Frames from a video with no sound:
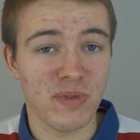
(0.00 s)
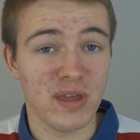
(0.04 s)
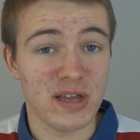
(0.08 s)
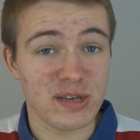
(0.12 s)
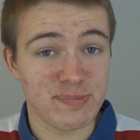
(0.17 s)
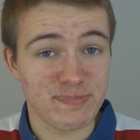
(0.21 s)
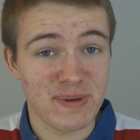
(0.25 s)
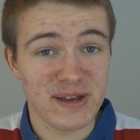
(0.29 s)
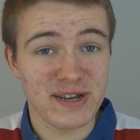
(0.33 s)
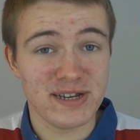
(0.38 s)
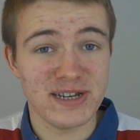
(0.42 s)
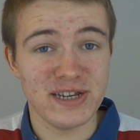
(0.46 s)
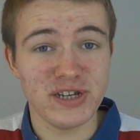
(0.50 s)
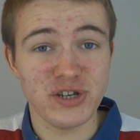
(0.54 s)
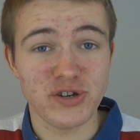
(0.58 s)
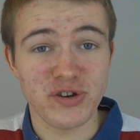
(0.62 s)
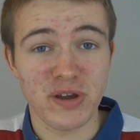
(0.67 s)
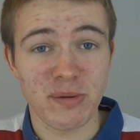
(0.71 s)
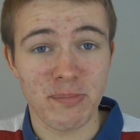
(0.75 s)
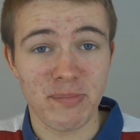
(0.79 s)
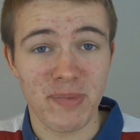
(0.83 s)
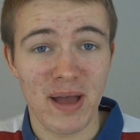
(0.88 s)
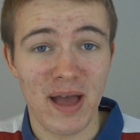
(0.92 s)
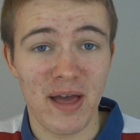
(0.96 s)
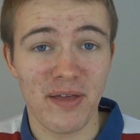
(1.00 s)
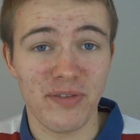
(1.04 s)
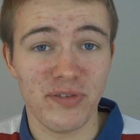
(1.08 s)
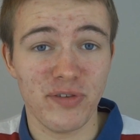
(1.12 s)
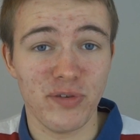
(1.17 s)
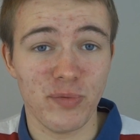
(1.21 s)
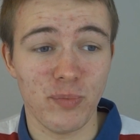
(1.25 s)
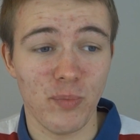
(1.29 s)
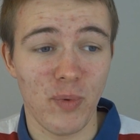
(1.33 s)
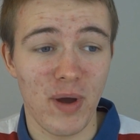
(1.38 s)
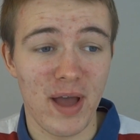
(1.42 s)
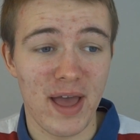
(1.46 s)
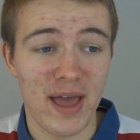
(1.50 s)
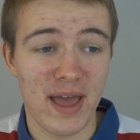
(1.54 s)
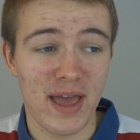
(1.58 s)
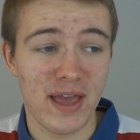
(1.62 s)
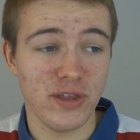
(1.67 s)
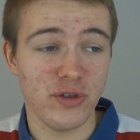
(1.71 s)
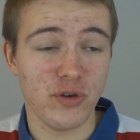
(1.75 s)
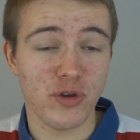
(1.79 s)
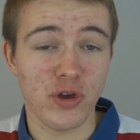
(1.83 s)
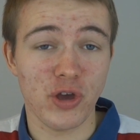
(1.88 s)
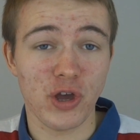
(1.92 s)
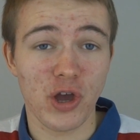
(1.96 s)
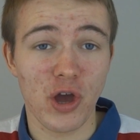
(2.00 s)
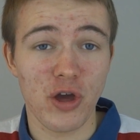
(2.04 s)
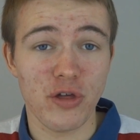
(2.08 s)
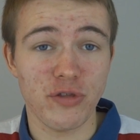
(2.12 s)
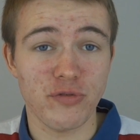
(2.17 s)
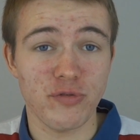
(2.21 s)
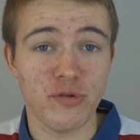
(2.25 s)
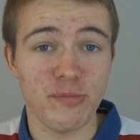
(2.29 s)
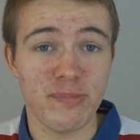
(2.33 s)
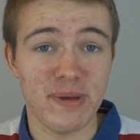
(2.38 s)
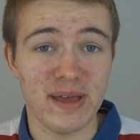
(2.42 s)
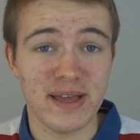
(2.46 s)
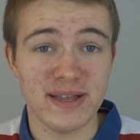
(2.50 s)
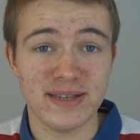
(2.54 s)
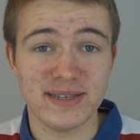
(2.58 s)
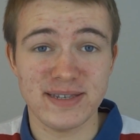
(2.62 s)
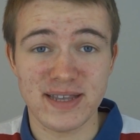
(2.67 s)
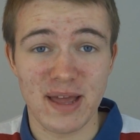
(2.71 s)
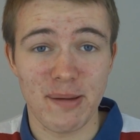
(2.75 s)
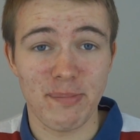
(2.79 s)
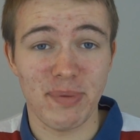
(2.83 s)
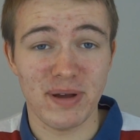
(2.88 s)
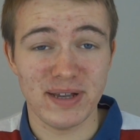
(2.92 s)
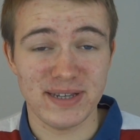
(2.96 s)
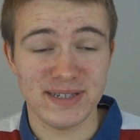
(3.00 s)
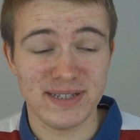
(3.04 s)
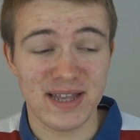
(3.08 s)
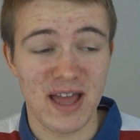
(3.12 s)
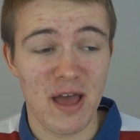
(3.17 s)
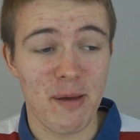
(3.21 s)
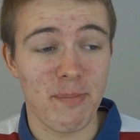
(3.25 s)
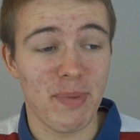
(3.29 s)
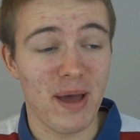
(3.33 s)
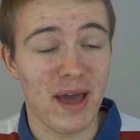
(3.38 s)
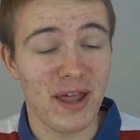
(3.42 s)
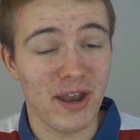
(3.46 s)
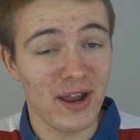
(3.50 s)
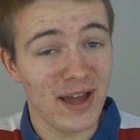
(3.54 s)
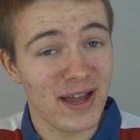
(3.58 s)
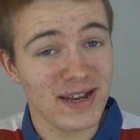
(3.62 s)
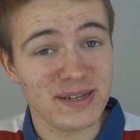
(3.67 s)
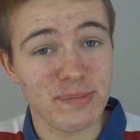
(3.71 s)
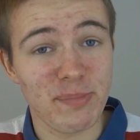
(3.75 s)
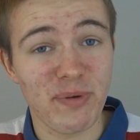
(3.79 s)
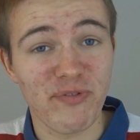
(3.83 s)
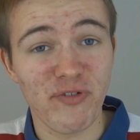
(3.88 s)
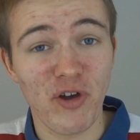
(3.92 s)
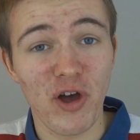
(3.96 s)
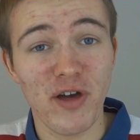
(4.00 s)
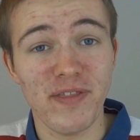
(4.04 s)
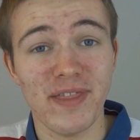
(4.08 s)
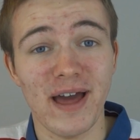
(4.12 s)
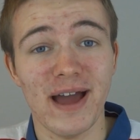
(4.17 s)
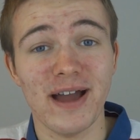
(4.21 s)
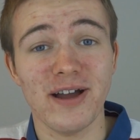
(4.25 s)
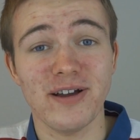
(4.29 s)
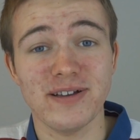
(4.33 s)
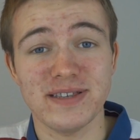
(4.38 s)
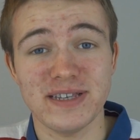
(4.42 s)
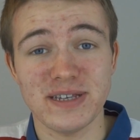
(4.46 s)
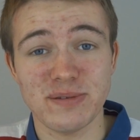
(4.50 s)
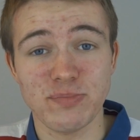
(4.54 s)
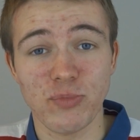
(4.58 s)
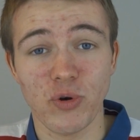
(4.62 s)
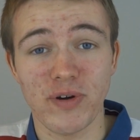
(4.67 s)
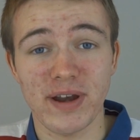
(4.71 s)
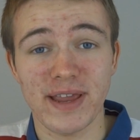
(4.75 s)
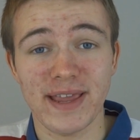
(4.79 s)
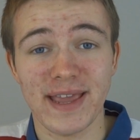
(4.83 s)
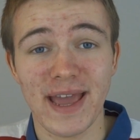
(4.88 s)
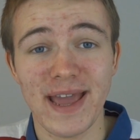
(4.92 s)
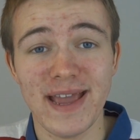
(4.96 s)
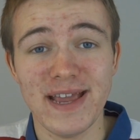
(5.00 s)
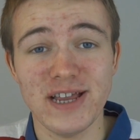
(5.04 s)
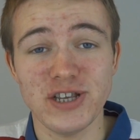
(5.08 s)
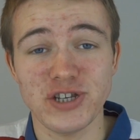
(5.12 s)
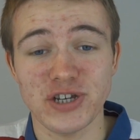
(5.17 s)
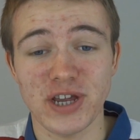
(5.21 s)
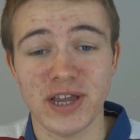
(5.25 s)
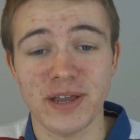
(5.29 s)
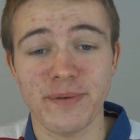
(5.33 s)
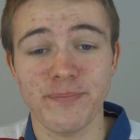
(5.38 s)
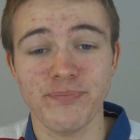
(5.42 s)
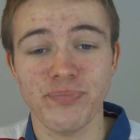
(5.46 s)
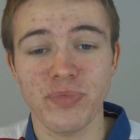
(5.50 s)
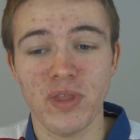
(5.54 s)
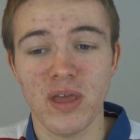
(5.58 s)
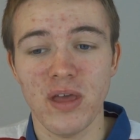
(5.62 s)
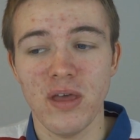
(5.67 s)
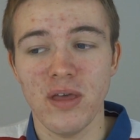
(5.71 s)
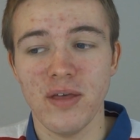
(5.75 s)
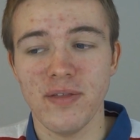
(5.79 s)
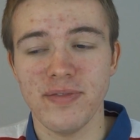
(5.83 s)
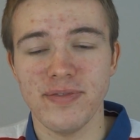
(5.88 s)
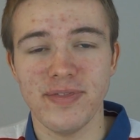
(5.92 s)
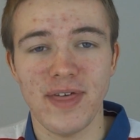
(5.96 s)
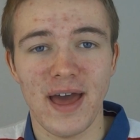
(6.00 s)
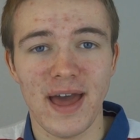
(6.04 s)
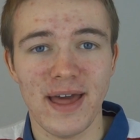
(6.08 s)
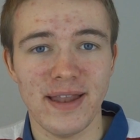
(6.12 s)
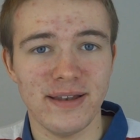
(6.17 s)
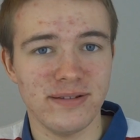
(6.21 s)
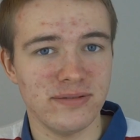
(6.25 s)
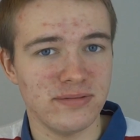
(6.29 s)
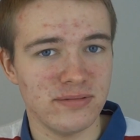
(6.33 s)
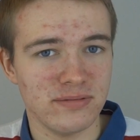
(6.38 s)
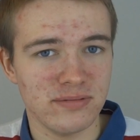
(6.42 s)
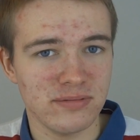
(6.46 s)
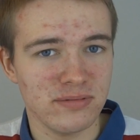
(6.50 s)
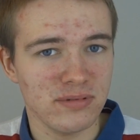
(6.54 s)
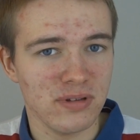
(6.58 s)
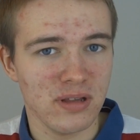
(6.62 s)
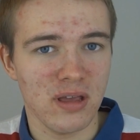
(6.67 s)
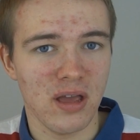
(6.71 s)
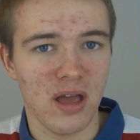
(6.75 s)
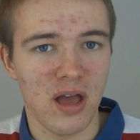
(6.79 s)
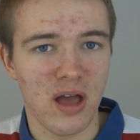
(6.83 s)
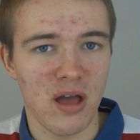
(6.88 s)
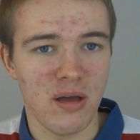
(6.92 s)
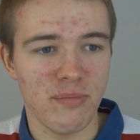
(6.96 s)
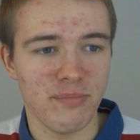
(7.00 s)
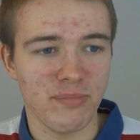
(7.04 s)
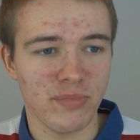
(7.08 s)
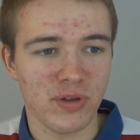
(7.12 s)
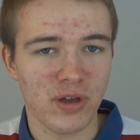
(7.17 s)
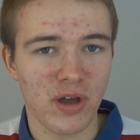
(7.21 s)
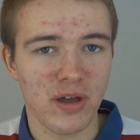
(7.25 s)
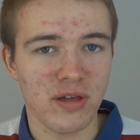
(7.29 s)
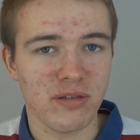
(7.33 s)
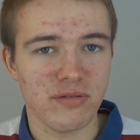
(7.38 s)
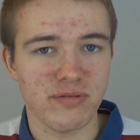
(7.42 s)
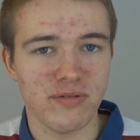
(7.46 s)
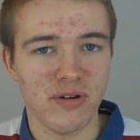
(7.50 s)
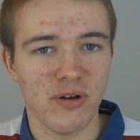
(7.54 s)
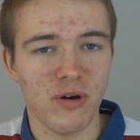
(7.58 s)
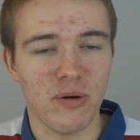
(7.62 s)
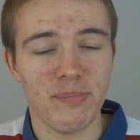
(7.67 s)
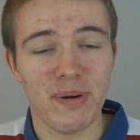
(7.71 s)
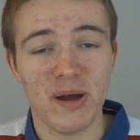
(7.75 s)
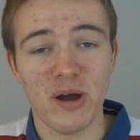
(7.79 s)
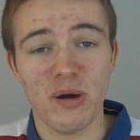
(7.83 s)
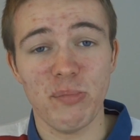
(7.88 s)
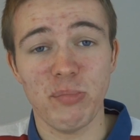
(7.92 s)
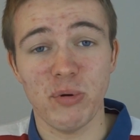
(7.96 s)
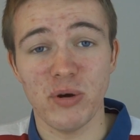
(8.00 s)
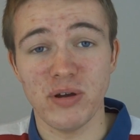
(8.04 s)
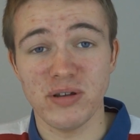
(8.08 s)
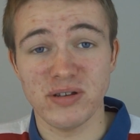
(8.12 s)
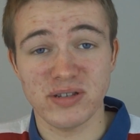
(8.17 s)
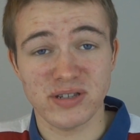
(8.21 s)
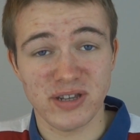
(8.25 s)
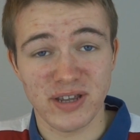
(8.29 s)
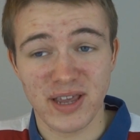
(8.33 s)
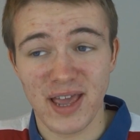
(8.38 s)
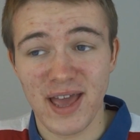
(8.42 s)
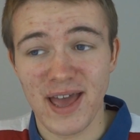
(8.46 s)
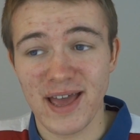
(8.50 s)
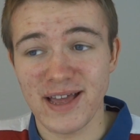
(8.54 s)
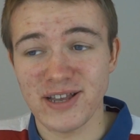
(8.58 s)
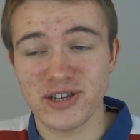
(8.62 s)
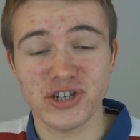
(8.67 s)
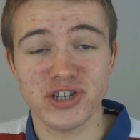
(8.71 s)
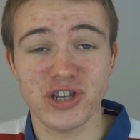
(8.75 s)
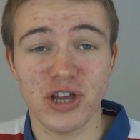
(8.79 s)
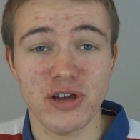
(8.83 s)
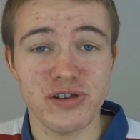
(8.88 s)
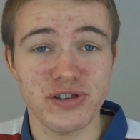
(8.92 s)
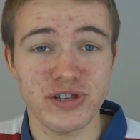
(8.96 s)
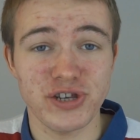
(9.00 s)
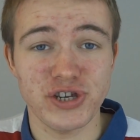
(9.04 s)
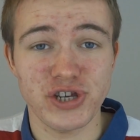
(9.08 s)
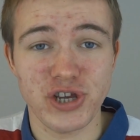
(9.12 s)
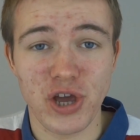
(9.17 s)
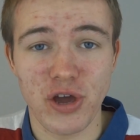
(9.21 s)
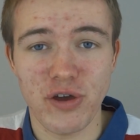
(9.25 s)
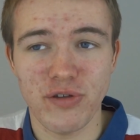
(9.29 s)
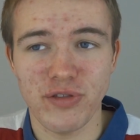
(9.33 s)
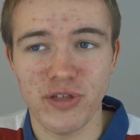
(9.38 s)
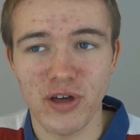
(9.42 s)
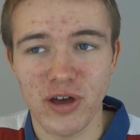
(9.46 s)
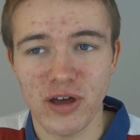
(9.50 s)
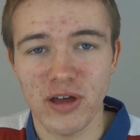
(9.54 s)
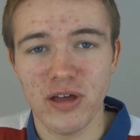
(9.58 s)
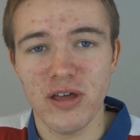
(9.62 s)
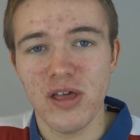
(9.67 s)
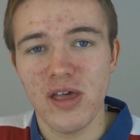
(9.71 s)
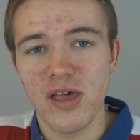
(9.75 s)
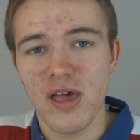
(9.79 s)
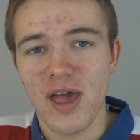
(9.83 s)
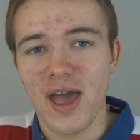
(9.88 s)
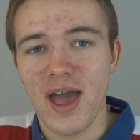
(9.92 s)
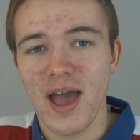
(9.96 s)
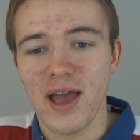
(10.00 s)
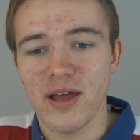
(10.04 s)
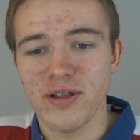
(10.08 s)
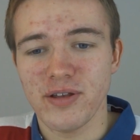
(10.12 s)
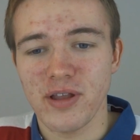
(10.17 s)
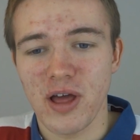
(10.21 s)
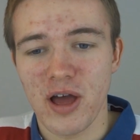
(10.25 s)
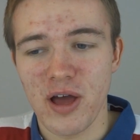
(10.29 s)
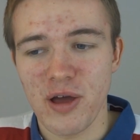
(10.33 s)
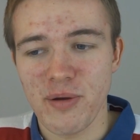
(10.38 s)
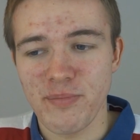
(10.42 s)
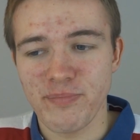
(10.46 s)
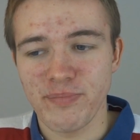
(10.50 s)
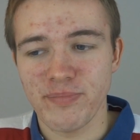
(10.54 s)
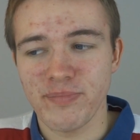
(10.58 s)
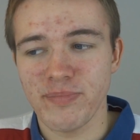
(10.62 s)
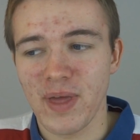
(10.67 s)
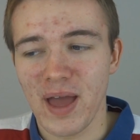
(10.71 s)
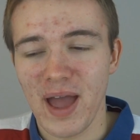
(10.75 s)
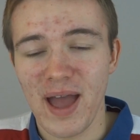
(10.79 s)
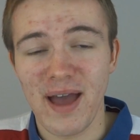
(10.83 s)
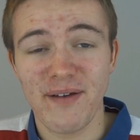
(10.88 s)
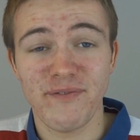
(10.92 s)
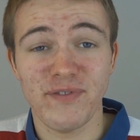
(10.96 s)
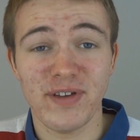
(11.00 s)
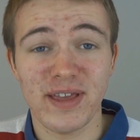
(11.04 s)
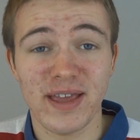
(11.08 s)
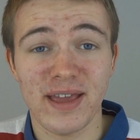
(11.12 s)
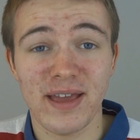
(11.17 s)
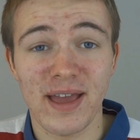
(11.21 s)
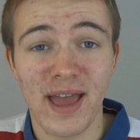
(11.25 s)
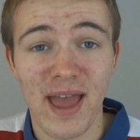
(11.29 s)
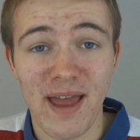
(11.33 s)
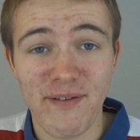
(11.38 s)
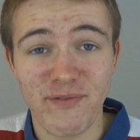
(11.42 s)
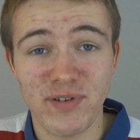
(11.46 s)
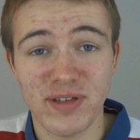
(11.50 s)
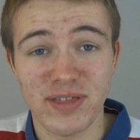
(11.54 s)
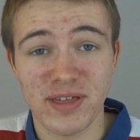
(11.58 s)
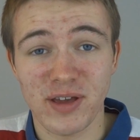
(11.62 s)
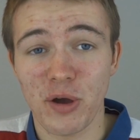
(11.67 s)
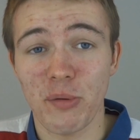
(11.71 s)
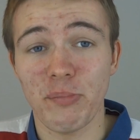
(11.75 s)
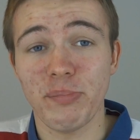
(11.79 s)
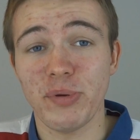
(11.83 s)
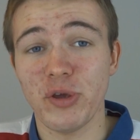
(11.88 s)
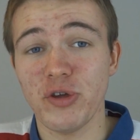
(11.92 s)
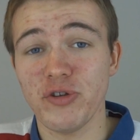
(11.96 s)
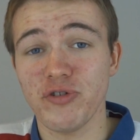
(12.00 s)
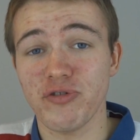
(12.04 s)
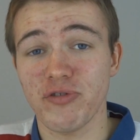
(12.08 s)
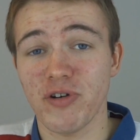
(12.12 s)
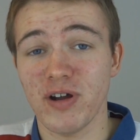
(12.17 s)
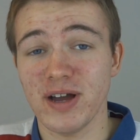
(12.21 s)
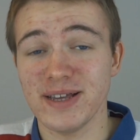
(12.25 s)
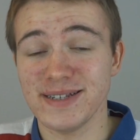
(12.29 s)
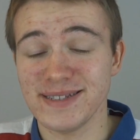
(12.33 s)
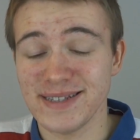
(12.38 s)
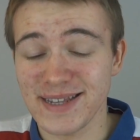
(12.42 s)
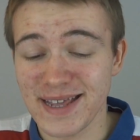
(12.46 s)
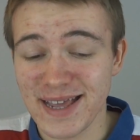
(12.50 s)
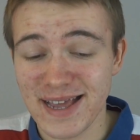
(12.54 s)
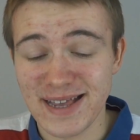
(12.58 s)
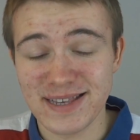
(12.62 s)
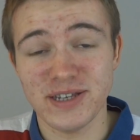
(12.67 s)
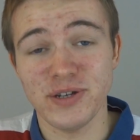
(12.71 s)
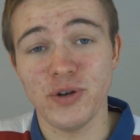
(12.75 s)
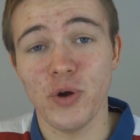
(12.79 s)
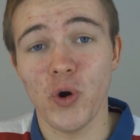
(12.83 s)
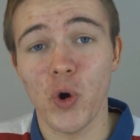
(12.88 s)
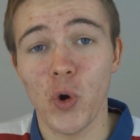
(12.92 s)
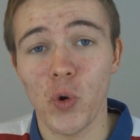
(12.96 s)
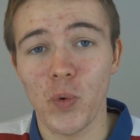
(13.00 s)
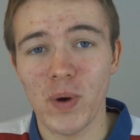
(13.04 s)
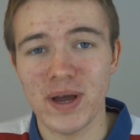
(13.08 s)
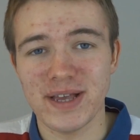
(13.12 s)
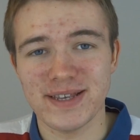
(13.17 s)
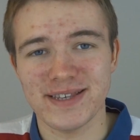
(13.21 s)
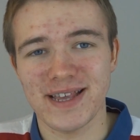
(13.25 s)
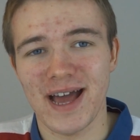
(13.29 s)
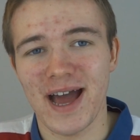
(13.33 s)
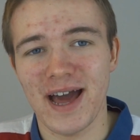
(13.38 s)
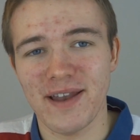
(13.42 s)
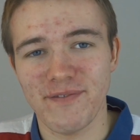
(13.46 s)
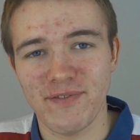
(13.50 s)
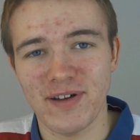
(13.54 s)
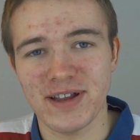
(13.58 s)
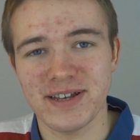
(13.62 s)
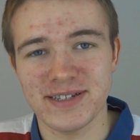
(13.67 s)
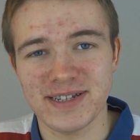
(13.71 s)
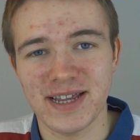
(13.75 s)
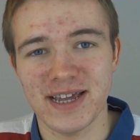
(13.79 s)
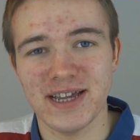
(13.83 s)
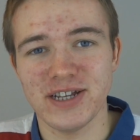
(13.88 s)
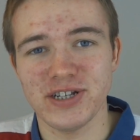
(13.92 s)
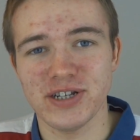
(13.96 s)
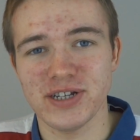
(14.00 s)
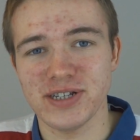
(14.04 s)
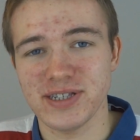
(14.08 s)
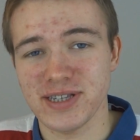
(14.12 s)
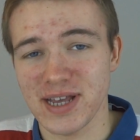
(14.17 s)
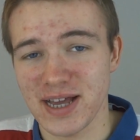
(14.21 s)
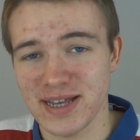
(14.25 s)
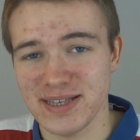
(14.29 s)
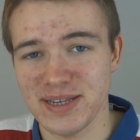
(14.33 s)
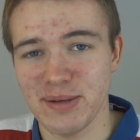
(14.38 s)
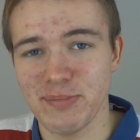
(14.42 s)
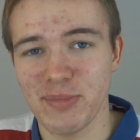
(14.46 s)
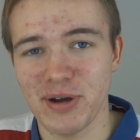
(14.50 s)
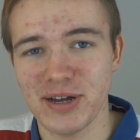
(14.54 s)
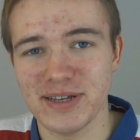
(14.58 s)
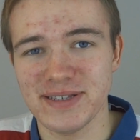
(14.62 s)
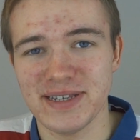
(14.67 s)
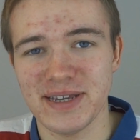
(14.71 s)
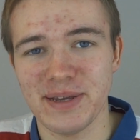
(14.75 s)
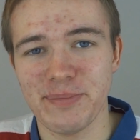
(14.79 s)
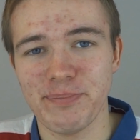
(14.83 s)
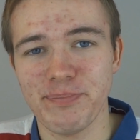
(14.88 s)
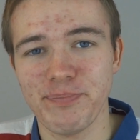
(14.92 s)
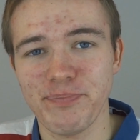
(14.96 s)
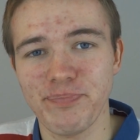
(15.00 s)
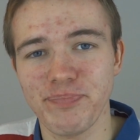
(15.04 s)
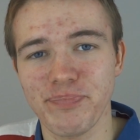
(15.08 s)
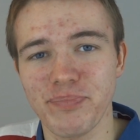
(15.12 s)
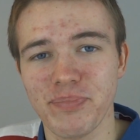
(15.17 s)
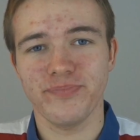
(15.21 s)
especially during maths, where you can go through bits step by step, and I actually prefer that because it's more engaging than going through it on PowerPoint. So yeah, it just goes to show that having everything computerized isn't always advantageous as it might seem.